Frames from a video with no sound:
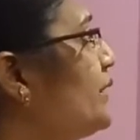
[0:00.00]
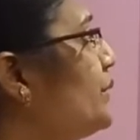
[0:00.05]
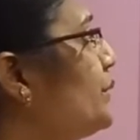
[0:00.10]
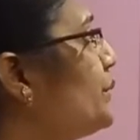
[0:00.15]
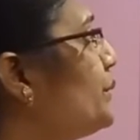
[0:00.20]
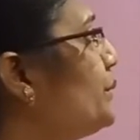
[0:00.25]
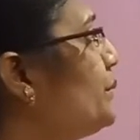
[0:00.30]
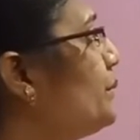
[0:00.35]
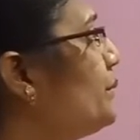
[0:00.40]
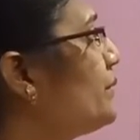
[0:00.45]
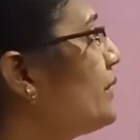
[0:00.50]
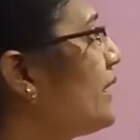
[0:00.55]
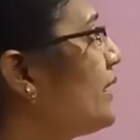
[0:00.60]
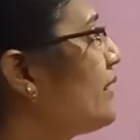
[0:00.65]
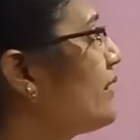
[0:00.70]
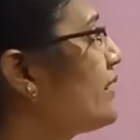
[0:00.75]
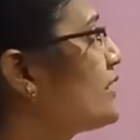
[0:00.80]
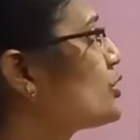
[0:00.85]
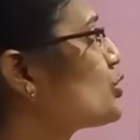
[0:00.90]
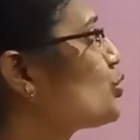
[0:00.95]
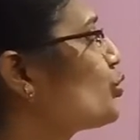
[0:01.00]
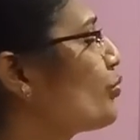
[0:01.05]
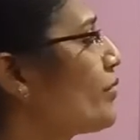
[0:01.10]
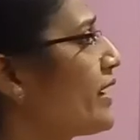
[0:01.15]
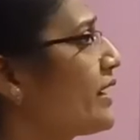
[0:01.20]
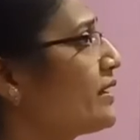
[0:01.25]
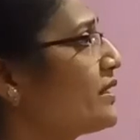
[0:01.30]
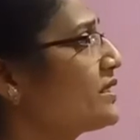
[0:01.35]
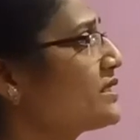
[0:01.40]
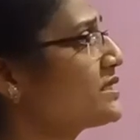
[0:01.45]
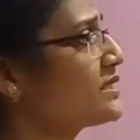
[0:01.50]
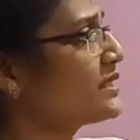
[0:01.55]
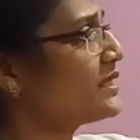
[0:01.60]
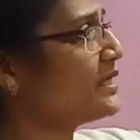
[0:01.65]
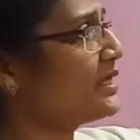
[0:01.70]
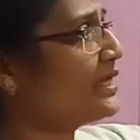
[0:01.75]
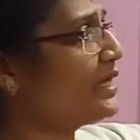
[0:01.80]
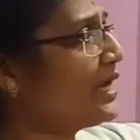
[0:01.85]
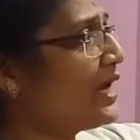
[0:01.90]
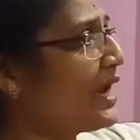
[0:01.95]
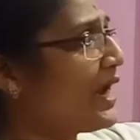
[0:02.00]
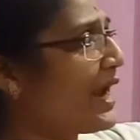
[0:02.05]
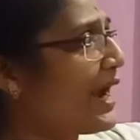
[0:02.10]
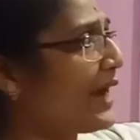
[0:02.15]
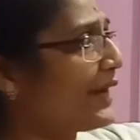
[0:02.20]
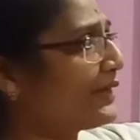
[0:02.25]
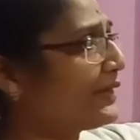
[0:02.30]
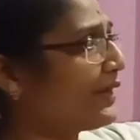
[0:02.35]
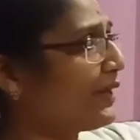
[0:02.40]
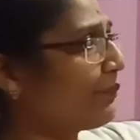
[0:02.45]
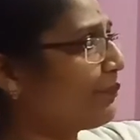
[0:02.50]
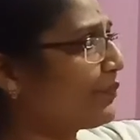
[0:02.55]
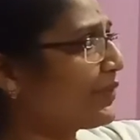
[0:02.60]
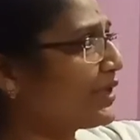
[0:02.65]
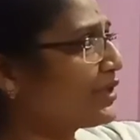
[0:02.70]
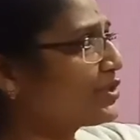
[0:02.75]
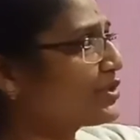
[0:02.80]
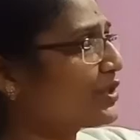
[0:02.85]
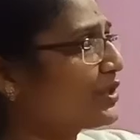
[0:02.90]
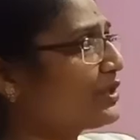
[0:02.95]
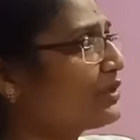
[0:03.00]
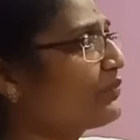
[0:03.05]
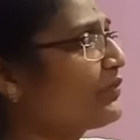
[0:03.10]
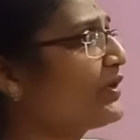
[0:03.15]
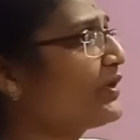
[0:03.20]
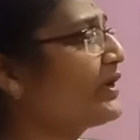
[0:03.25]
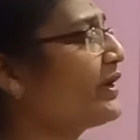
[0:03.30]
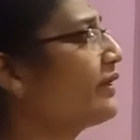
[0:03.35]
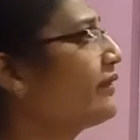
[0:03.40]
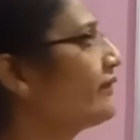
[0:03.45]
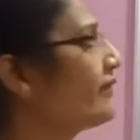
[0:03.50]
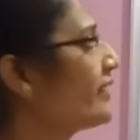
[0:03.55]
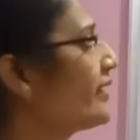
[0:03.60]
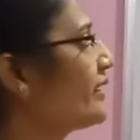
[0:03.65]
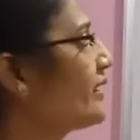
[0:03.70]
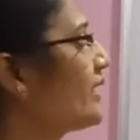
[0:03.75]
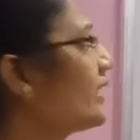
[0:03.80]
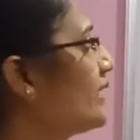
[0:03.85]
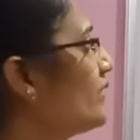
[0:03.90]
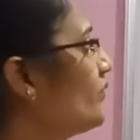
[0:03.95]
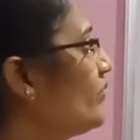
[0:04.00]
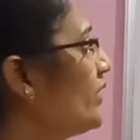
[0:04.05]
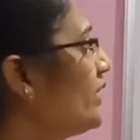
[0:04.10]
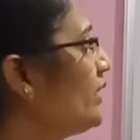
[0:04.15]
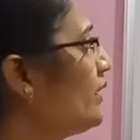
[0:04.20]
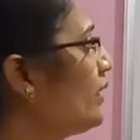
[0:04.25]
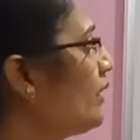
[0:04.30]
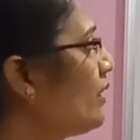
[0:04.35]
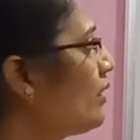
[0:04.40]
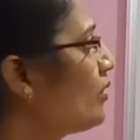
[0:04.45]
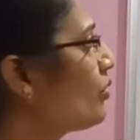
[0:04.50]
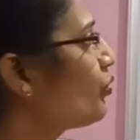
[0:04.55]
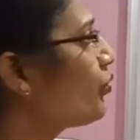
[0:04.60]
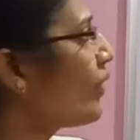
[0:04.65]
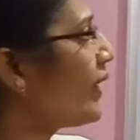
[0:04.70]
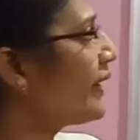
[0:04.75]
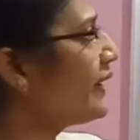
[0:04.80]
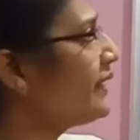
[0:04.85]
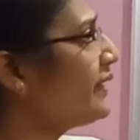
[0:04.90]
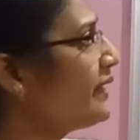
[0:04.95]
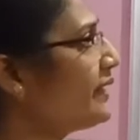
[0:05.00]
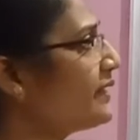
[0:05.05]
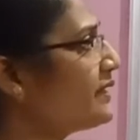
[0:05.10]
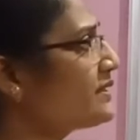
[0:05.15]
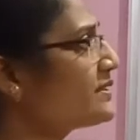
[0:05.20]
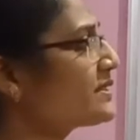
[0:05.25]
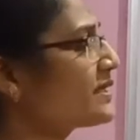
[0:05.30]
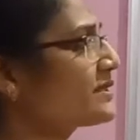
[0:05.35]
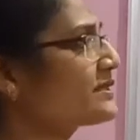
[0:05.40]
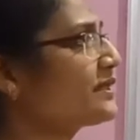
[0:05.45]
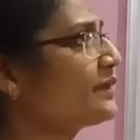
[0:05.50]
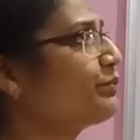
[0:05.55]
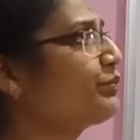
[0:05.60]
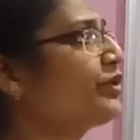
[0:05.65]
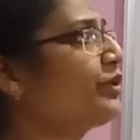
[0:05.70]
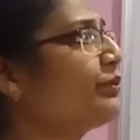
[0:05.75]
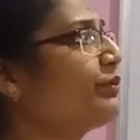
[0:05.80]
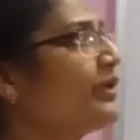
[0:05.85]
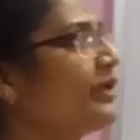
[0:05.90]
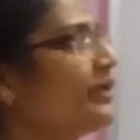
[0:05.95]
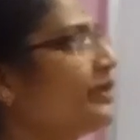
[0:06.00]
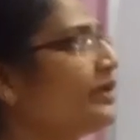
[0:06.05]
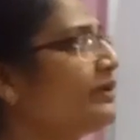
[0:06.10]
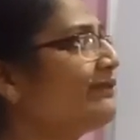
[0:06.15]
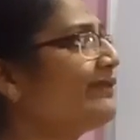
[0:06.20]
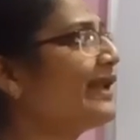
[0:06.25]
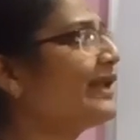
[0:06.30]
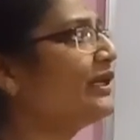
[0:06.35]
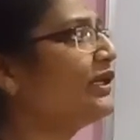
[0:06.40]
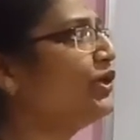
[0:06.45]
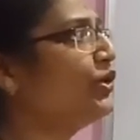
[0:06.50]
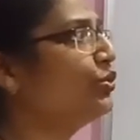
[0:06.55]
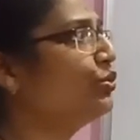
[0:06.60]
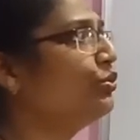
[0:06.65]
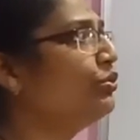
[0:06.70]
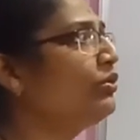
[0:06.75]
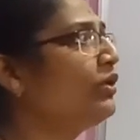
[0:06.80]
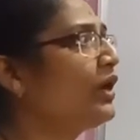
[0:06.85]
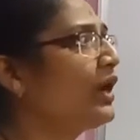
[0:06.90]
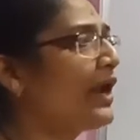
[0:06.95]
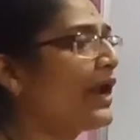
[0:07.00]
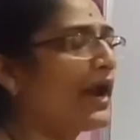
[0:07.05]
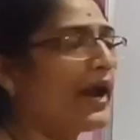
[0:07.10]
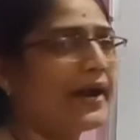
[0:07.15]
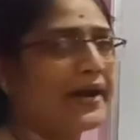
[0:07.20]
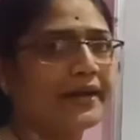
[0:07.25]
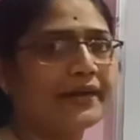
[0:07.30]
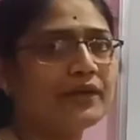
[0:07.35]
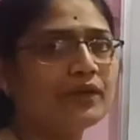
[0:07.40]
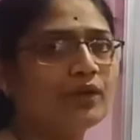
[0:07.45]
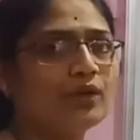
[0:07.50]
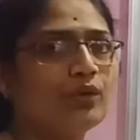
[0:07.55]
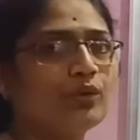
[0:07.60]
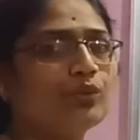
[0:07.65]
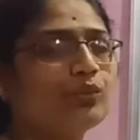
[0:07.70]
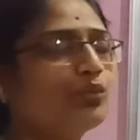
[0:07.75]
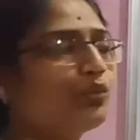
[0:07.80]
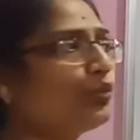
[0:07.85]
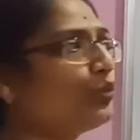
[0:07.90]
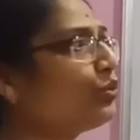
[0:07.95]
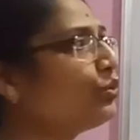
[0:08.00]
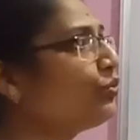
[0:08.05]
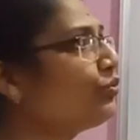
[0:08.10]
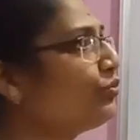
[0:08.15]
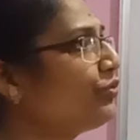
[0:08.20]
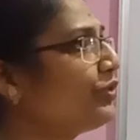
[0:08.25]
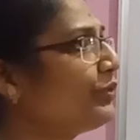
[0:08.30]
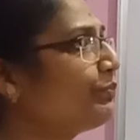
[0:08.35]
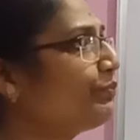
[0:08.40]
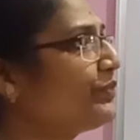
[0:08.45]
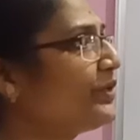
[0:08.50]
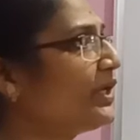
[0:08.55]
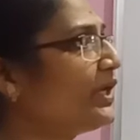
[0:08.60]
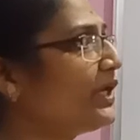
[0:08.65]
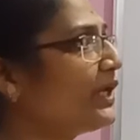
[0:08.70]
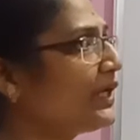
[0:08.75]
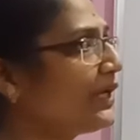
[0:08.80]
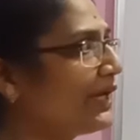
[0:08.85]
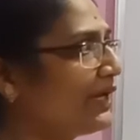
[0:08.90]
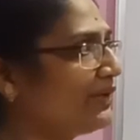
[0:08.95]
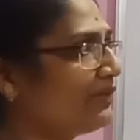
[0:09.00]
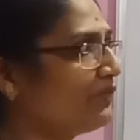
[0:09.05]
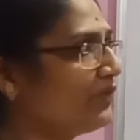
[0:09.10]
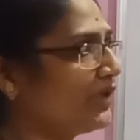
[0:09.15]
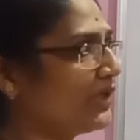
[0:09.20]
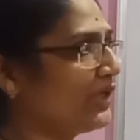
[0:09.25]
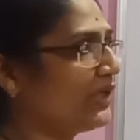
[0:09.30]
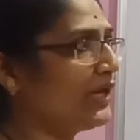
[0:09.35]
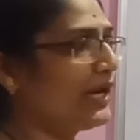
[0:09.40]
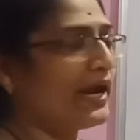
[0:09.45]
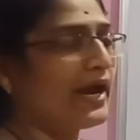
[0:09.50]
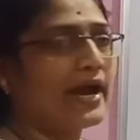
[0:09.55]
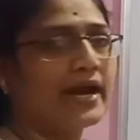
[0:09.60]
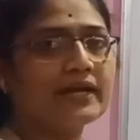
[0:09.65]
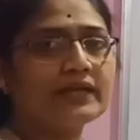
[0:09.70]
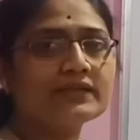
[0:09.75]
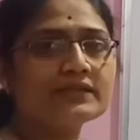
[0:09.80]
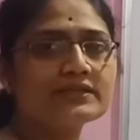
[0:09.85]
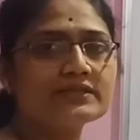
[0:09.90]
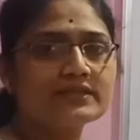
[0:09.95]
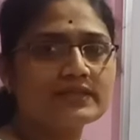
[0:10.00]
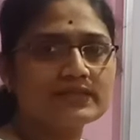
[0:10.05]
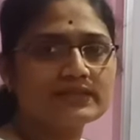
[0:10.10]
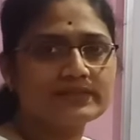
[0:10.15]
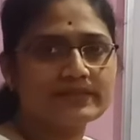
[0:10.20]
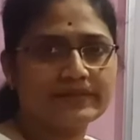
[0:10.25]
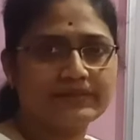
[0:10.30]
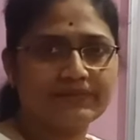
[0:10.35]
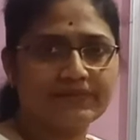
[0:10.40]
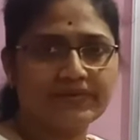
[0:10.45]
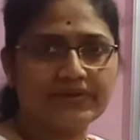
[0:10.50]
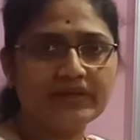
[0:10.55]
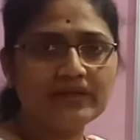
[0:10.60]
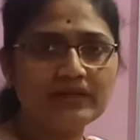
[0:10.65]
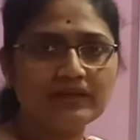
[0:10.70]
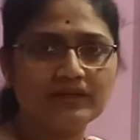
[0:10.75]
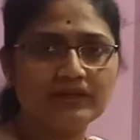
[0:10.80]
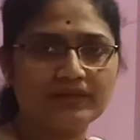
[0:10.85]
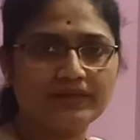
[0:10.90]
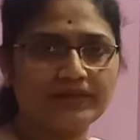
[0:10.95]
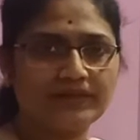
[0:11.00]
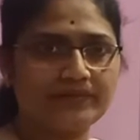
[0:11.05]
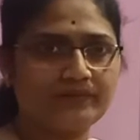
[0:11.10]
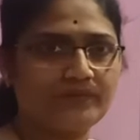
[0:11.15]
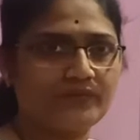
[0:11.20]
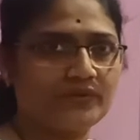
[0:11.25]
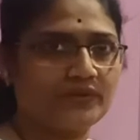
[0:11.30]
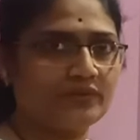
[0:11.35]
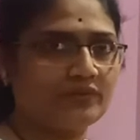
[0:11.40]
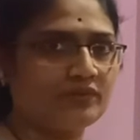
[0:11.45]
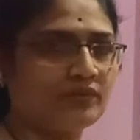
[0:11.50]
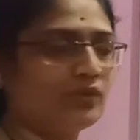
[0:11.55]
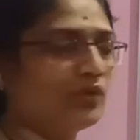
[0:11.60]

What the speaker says: into 10 raised to minus 3 at temperature 300 Kelvin. Find its susceptibility value at 250 Kelvin and 600 Kelvin.